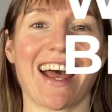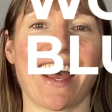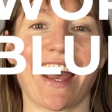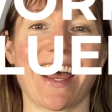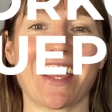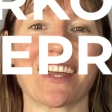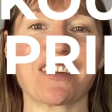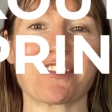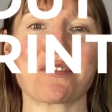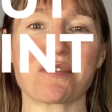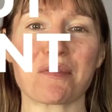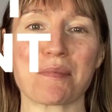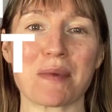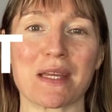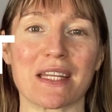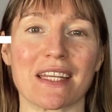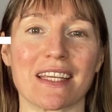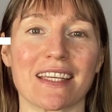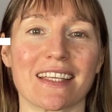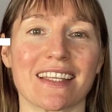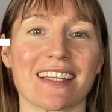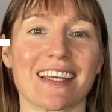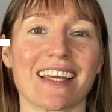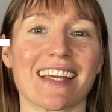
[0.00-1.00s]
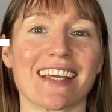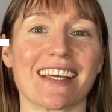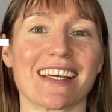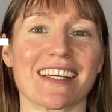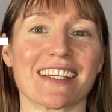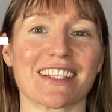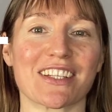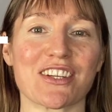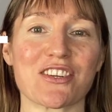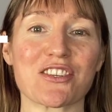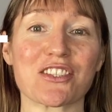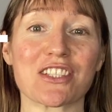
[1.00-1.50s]
Hi everybody,
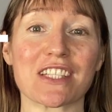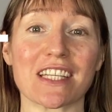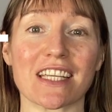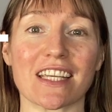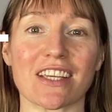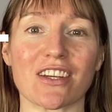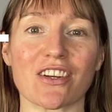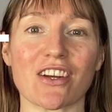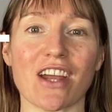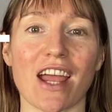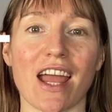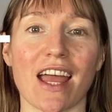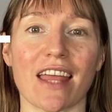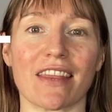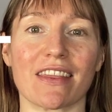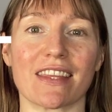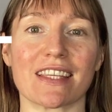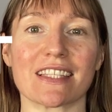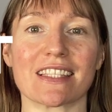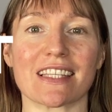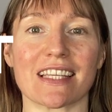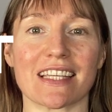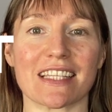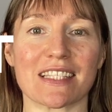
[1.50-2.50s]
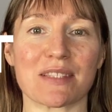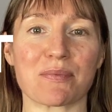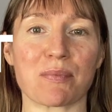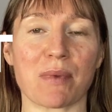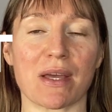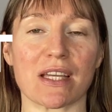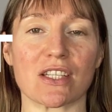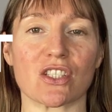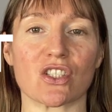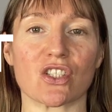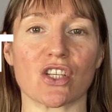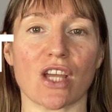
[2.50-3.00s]
Kirsty here, and this is
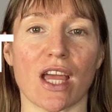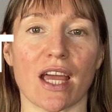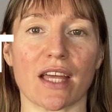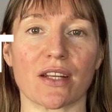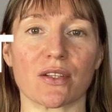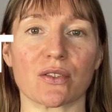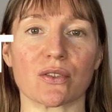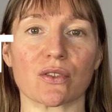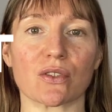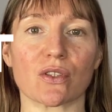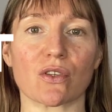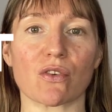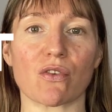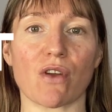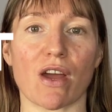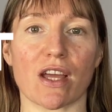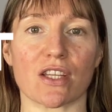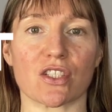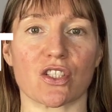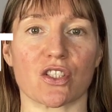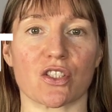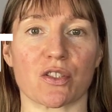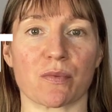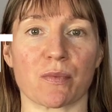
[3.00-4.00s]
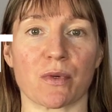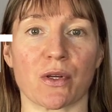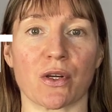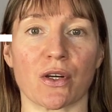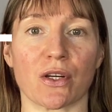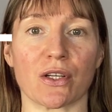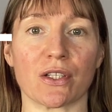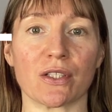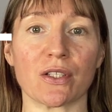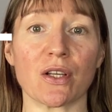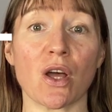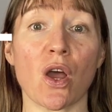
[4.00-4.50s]
my channel Garage Gym
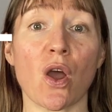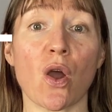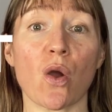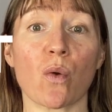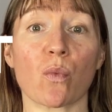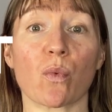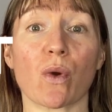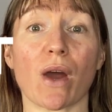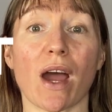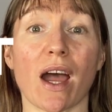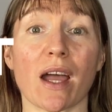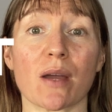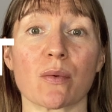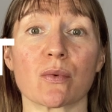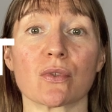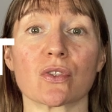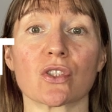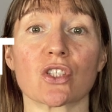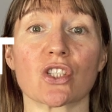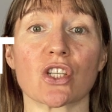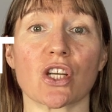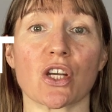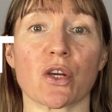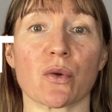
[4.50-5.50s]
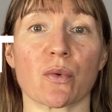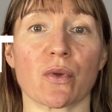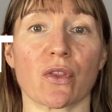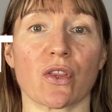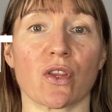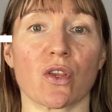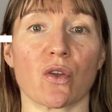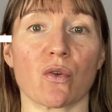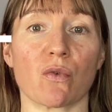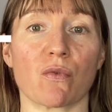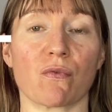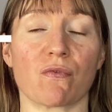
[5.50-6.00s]
Girl, where I will share with
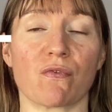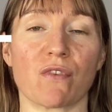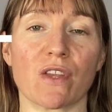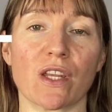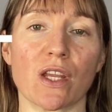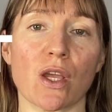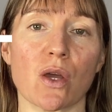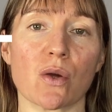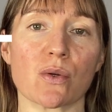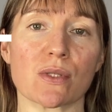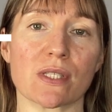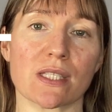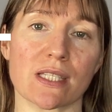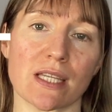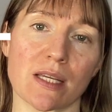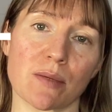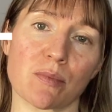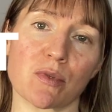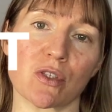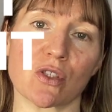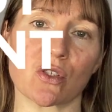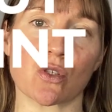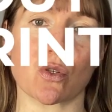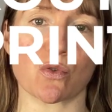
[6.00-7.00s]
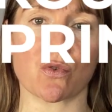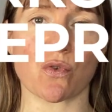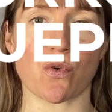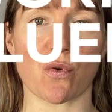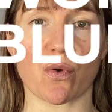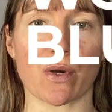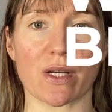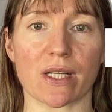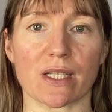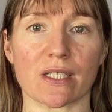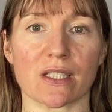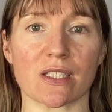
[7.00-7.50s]
you videos, tips,
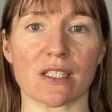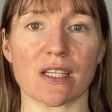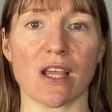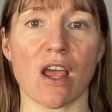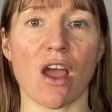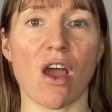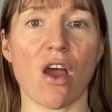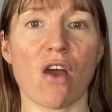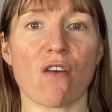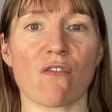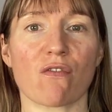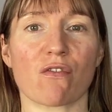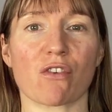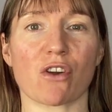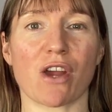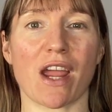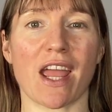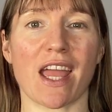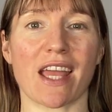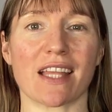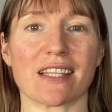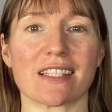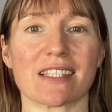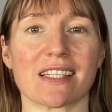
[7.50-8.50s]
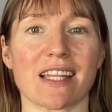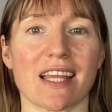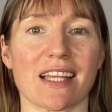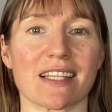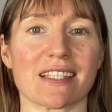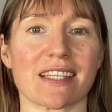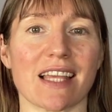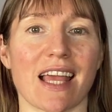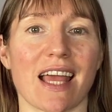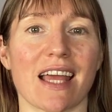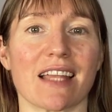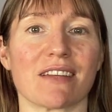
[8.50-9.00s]
tutorials for handstands
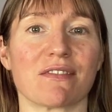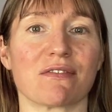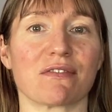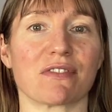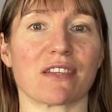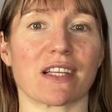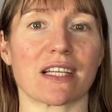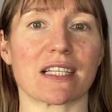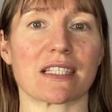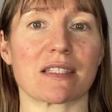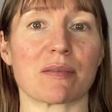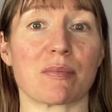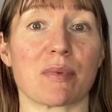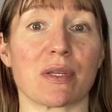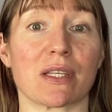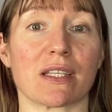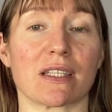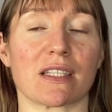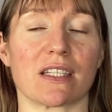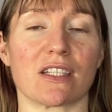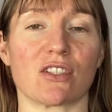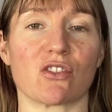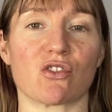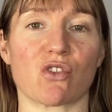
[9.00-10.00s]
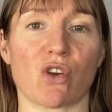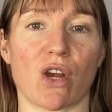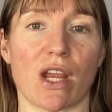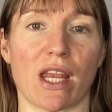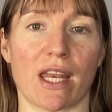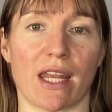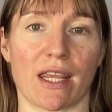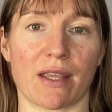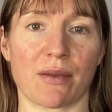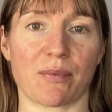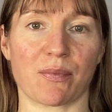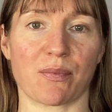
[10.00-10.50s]
and flexibility
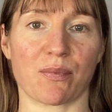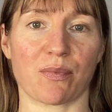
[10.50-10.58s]
training.